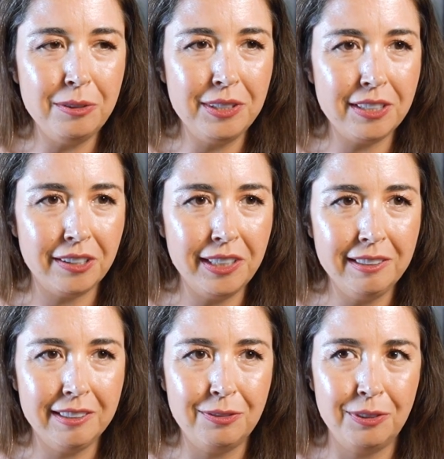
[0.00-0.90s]
who's starting
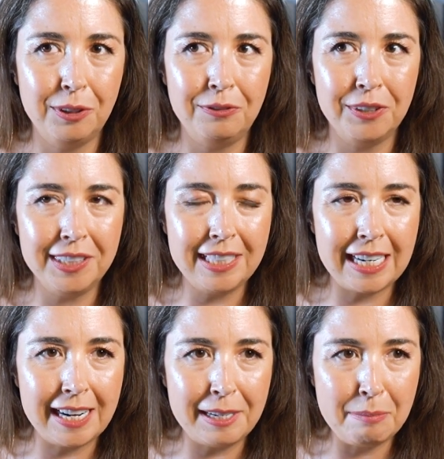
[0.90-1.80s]
this for the first
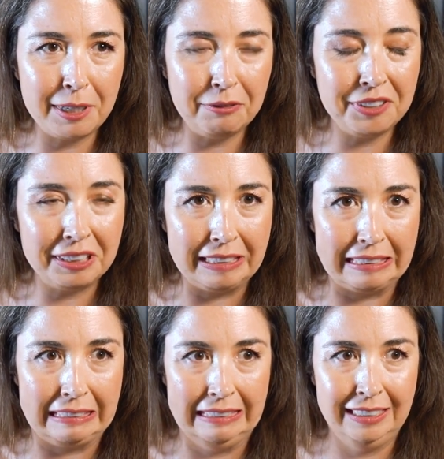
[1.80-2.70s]
time might feel a
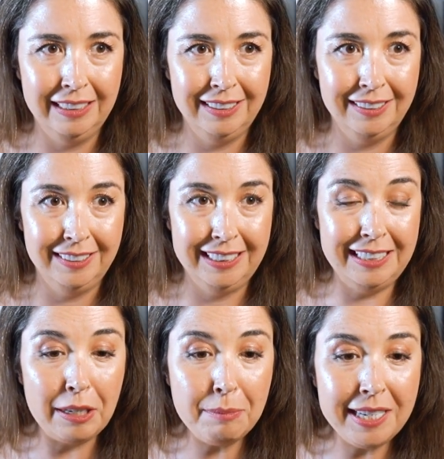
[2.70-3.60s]
little
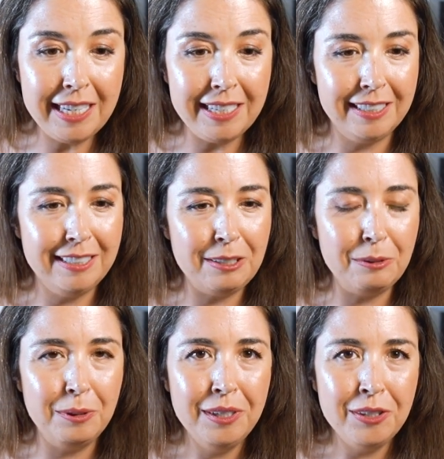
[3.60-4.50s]
intimidated.
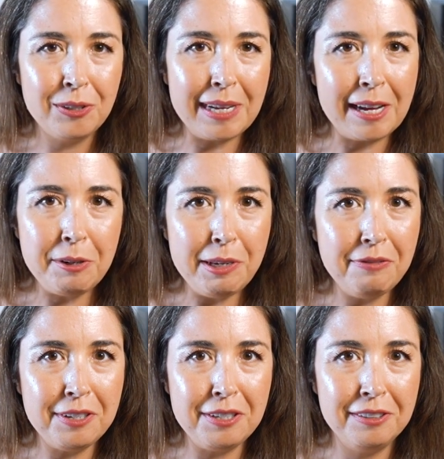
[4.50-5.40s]
So how do you
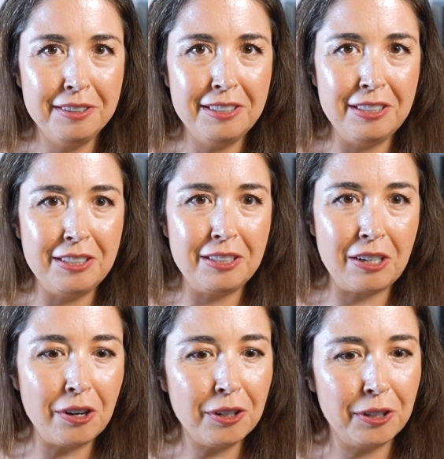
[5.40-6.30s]
even
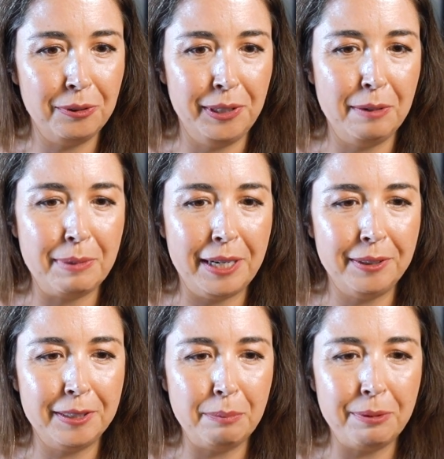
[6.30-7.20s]
start going about
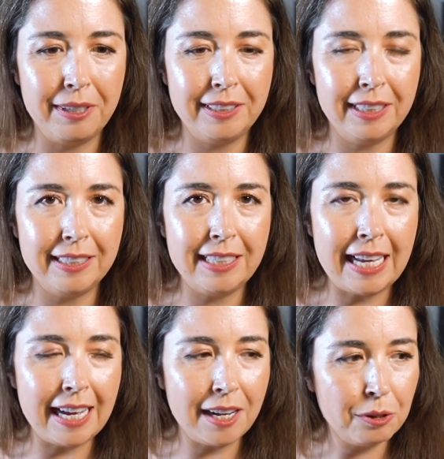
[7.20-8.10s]
this process?
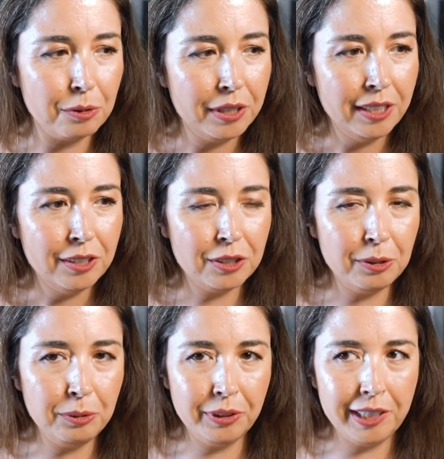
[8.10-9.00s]
How do you
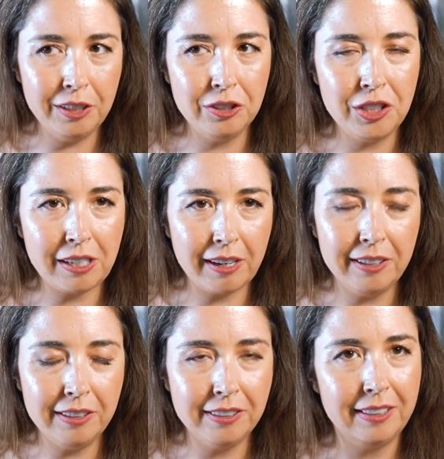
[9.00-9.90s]
look at your
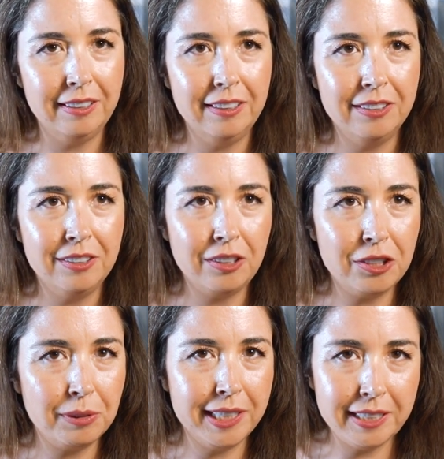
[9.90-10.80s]
child and start
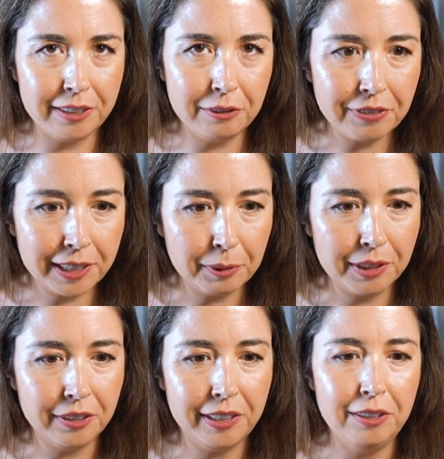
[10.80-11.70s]
to identify what
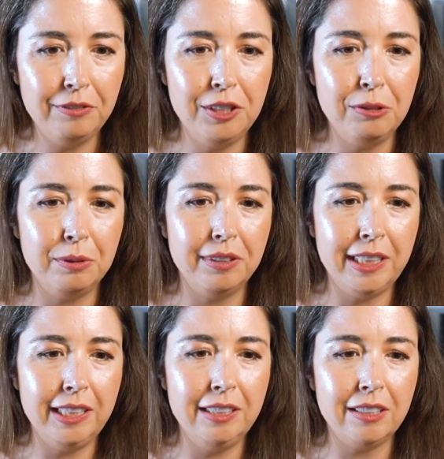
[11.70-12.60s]
their individual
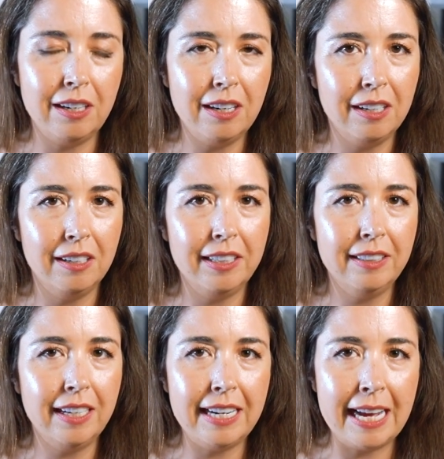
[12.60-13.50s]
needs are
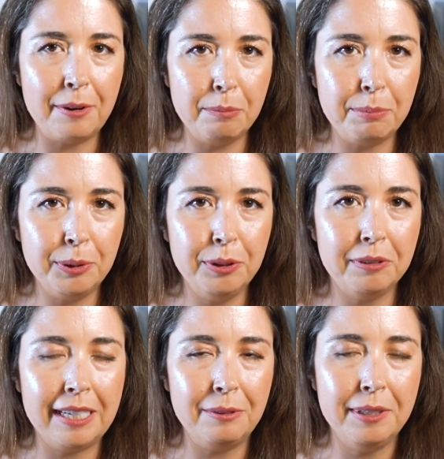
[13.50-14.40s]
and how to build
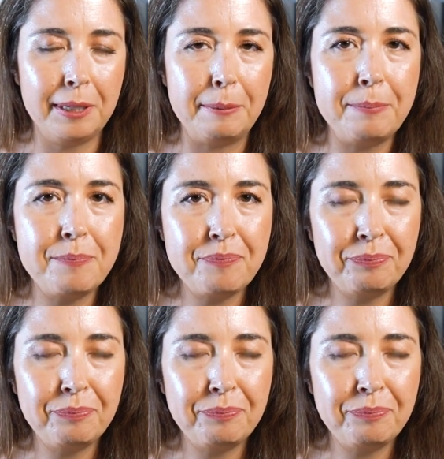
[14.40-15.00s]
around them?